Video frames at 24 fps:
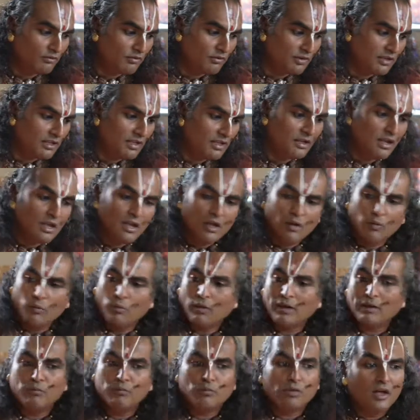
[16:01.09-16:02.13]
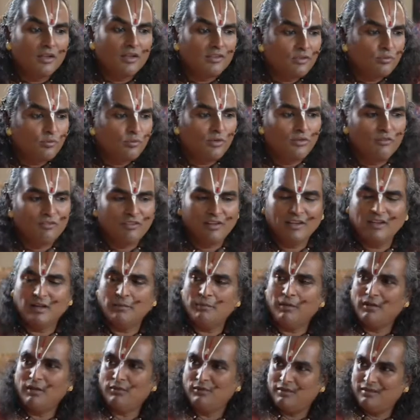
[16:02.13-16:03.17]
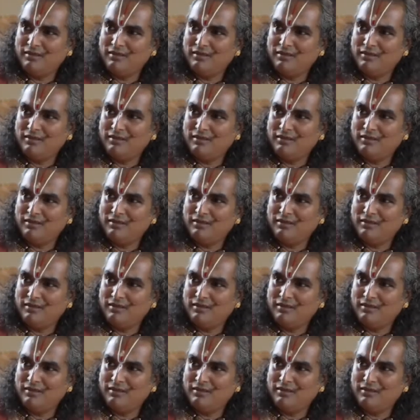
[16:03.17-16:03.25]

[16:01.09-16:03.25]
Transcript: thinking what other will think about.